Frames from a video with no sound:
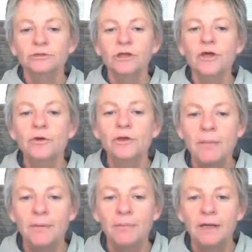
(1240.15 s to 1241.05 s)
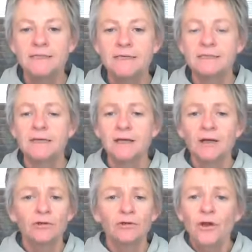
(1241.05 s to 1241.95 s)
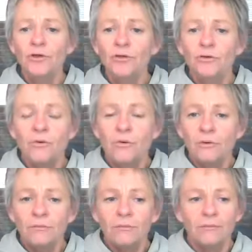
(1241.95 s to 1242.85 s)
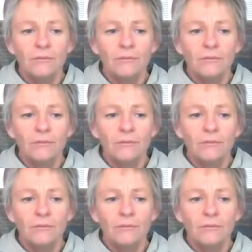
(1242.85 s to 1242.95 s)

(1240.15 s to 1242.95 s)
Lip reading: know your capabilities, know your